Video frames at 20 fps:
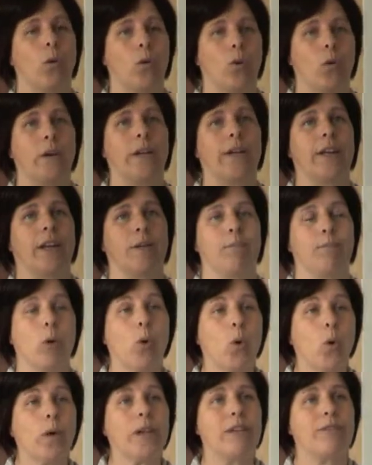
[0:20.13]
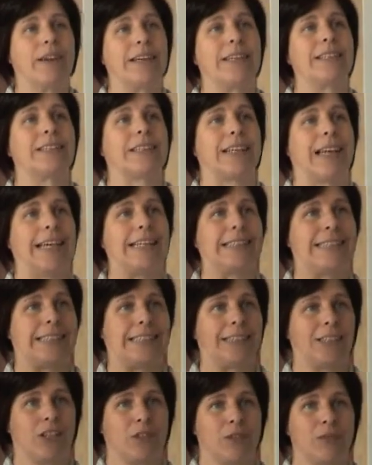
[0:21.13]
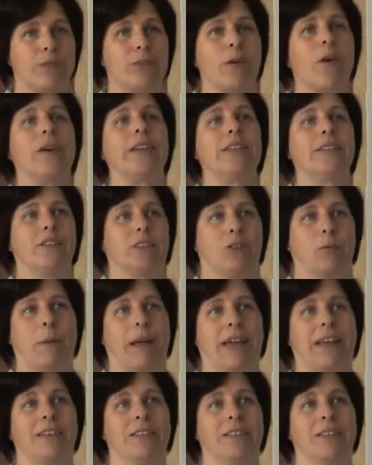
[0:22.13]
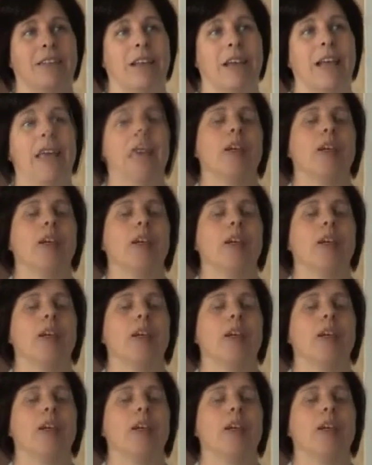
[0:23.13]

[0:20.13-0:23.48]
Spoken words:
all in a poorly ventilated, confined space,